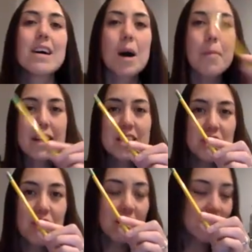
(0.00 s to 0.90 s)
a
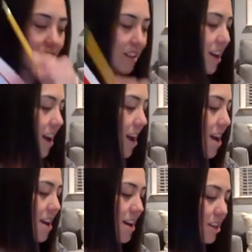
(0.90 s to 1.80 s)
pencil
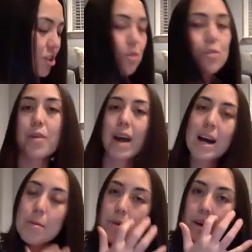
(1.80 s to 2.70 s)
and go
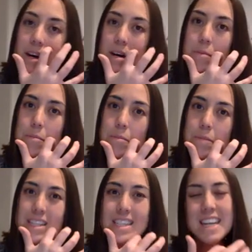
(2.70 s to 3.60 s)
grab
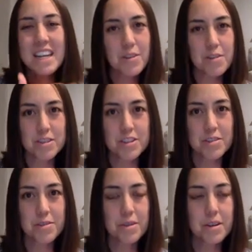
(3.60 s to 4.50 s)
a sticky note or
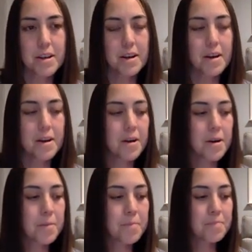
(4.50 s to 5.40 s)
two.
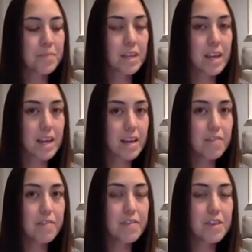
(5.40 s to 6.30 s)

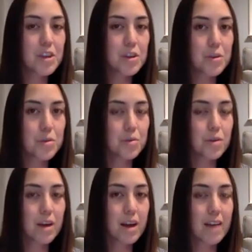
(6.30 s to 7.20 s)
If you
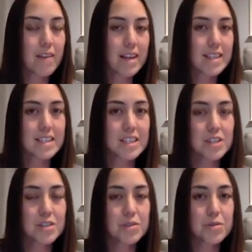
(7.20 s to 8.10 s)
have access
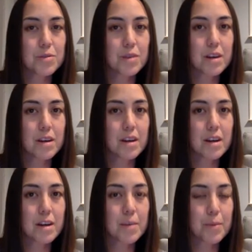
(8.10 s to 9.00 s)
to
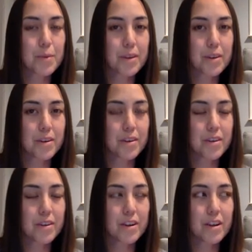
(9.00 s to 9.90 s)
a printer,
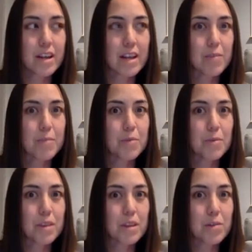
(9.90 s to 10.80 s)
it would be
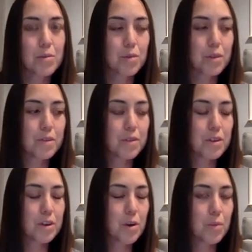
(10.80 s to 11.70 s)
really cool if you
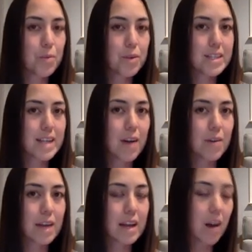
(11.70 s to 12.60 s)
could go print
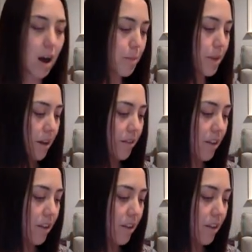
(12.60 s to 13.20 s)
out a copy of